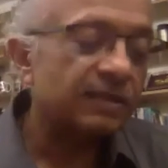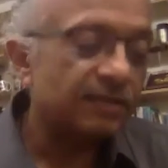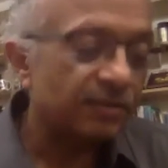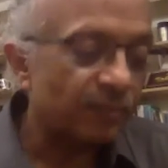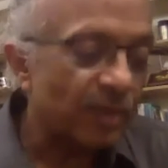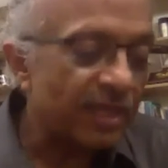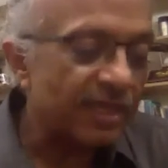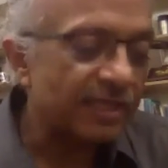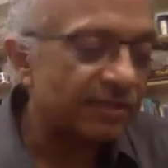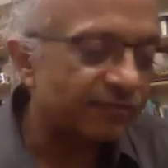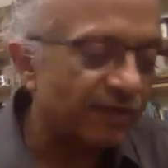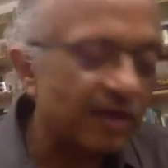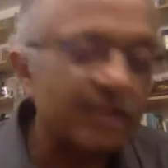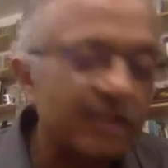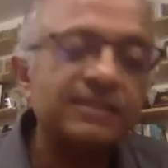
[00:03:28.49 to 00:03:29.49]
the way the
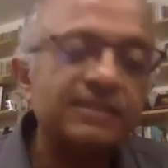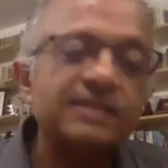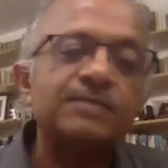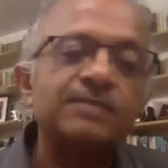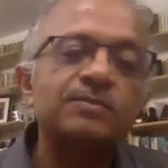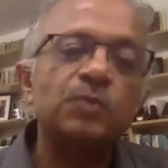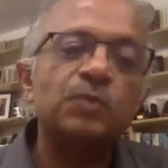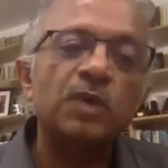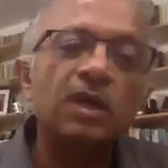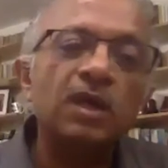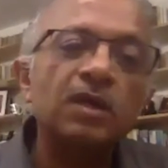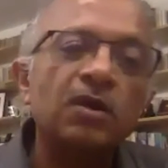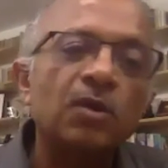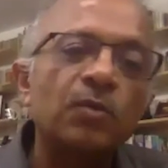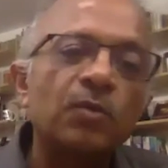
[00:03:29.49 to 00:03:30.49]
funding systems
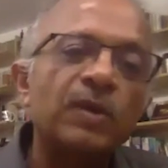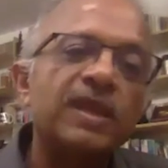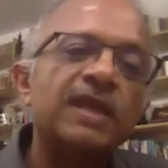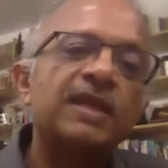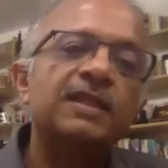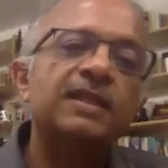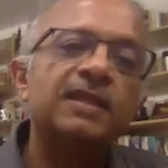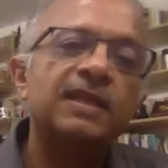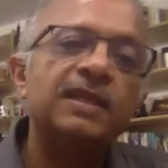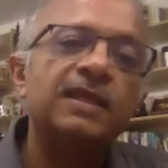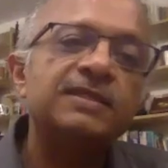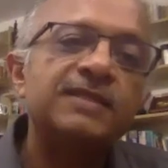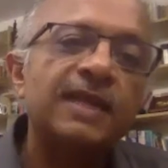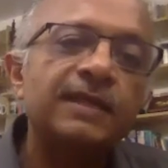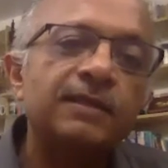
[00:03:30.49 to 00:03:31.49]
work, or way the
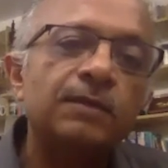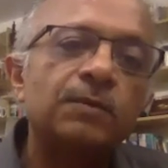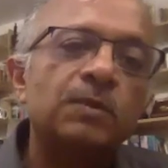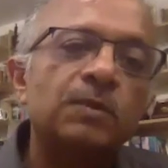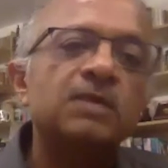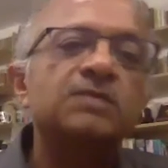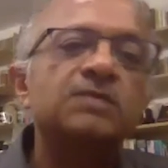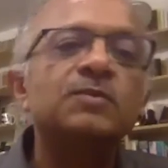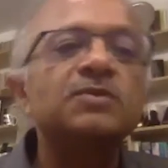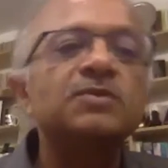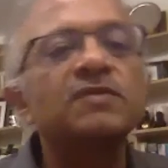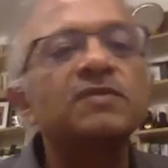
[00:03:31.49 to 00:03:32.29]
sector works most of the